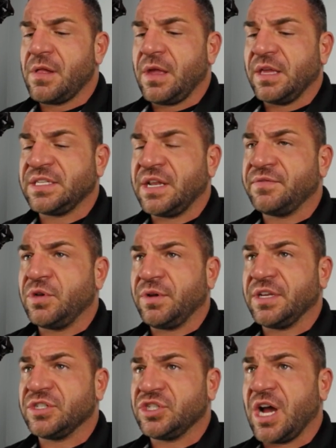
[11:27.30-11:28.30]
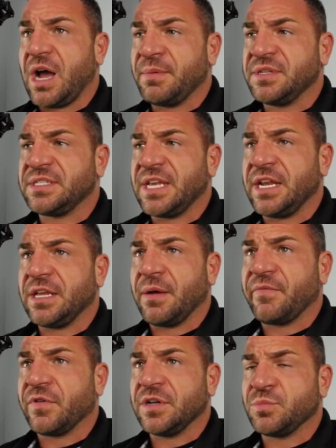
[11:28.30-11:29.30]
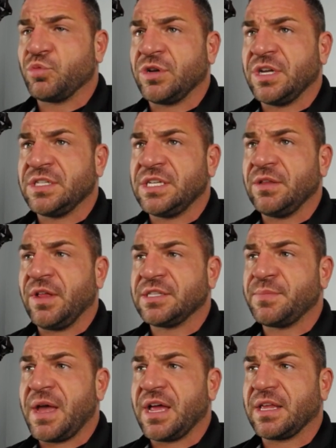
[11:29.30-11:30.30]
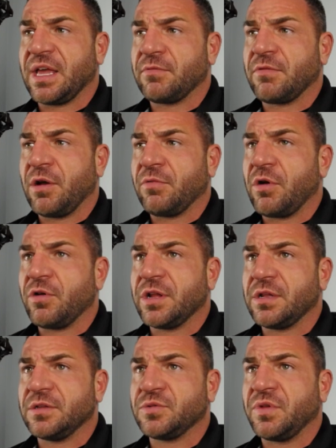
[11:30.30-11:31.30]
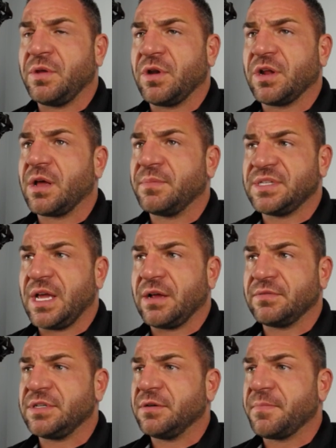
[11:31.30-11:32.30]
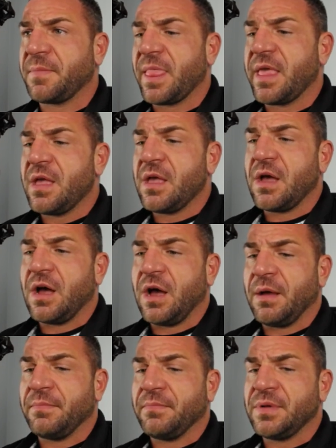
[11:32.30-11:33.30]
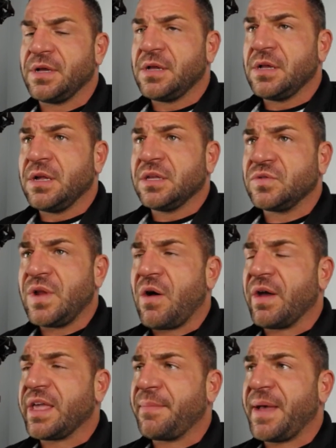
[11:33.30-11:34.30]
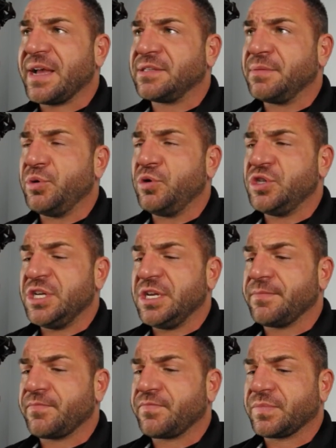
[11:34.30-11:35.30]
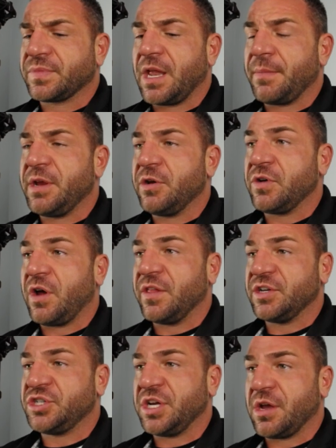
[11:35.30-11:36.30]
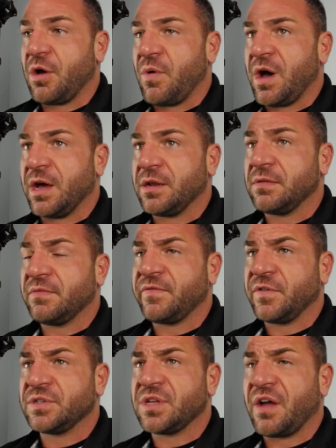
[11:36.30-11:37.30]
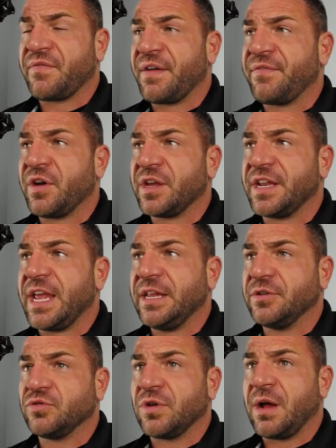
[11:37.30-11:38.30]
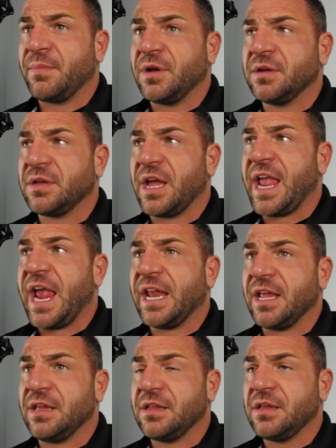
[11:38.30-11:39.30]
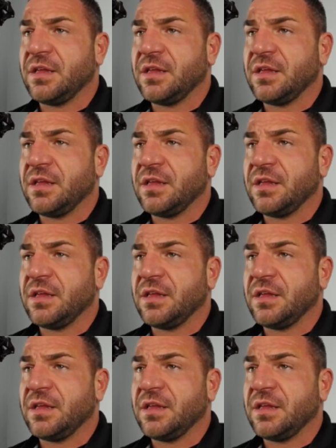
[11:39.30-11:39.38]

Instead of doing his job and standing up for his Marines, he lets Matt get railroaded, is really what it comes down to. So now I get back to Bougie, and I'm hearing all this shit go on. First off, I fucking hate drama. I hate it.